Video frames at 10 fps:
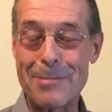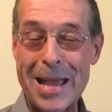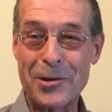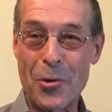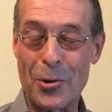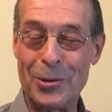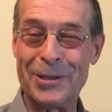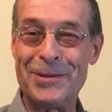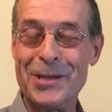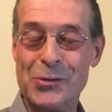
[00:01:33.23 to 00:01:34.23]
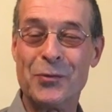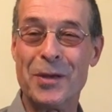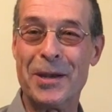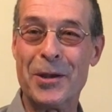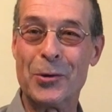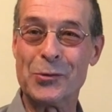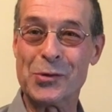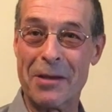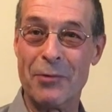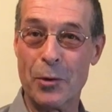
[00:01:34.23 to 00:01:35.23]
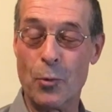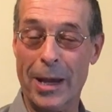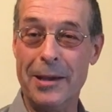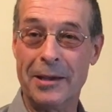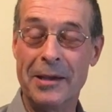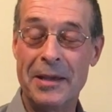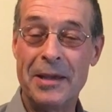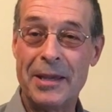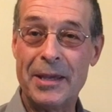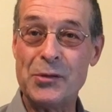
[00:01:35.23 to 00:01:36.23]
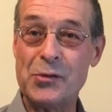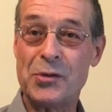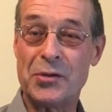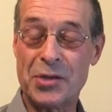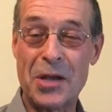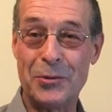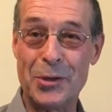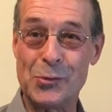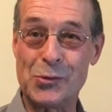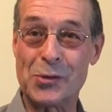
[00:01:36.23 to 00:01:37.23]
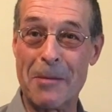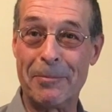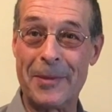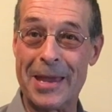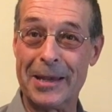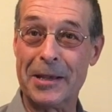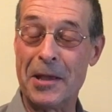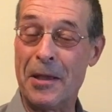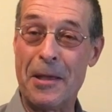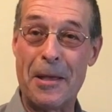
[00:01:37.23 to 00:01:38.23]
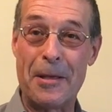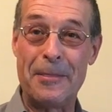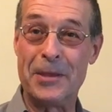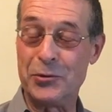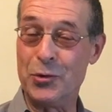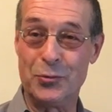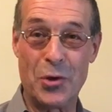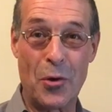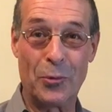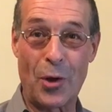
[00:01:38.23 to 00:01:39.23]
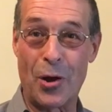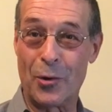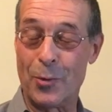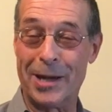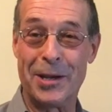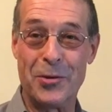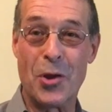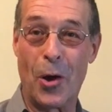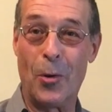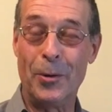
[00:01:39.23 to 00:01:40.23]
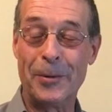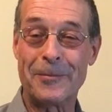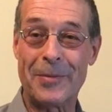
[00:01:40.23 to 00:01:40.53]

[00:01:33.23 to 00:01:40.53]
My goal in these videos every week is to tell you something that you don't already know.